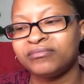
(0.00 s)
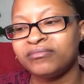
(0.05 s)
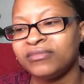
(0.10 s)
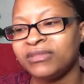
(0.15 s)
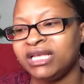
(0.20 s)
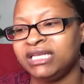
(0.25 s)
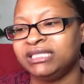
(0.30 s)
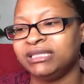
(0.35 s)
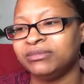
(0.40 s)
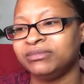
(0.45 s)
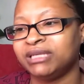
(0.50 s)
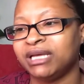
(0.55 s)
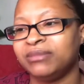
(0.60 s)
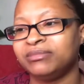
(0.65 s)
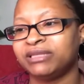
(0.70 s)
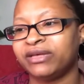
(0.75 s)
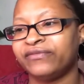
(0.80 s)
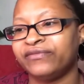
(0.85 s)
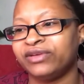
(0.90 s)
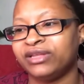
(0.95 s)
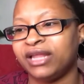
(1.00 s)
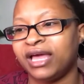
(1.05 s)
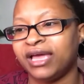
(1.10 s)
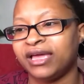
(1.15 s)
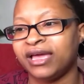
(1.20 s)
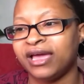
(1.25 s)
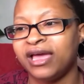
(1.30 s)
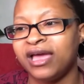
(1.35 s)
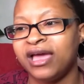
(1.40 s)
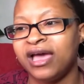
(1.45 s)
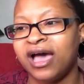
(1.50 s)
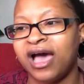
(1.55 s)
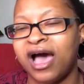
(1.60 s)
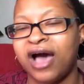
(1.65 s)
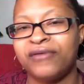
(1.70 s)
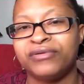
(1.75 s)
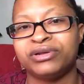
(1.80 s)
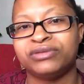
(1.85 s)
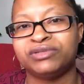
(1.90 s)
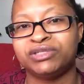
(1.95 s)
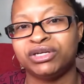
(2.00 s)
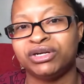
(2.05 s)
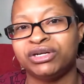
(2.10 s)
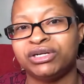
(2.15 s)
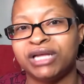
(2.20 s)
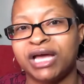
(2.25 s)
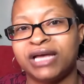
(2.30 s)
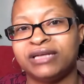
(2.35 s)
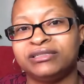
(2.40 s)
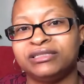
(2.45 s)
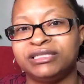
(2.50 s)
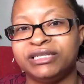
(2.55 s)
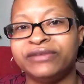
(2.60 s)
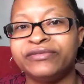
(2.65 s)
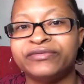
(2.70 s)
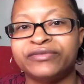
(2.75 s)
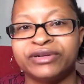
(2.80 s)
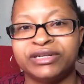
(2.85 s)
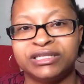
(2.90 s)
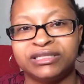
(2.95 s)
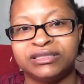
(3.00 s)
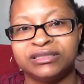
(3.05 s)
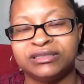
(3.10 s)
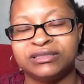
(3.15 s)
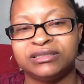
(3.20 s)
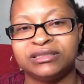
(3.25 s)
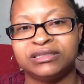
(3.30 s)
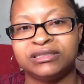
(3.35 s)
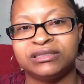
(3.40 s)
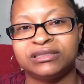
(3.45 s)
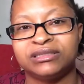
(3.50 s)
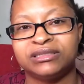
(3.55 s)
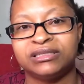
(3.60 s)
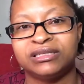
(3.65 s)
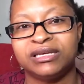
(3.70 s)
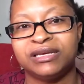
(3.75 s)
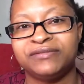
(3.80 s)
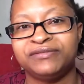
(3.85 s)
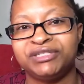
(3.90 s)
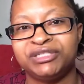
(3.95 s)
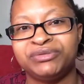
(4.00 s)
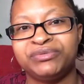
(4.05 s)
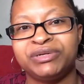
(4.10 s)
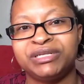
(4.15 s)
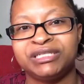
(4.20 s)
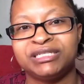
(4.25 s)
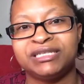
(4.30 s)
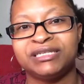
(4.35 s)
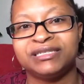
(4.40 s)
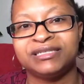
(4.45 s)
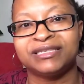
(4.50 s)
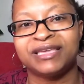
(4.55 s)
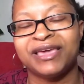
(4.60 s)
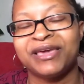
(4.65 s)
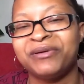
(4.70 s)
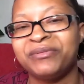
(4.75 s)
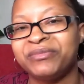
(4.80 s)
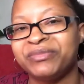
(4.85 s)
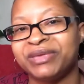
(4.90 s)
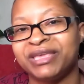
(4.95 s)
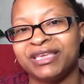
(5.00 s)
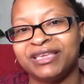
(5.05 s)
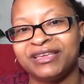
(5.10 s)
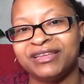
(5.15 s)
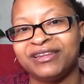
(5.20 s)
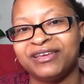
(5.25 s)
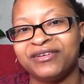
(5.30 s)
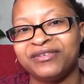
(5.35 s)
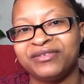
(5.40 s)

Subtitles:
Sometimes I feel like I would have turned out different if she would have just kept me, you know?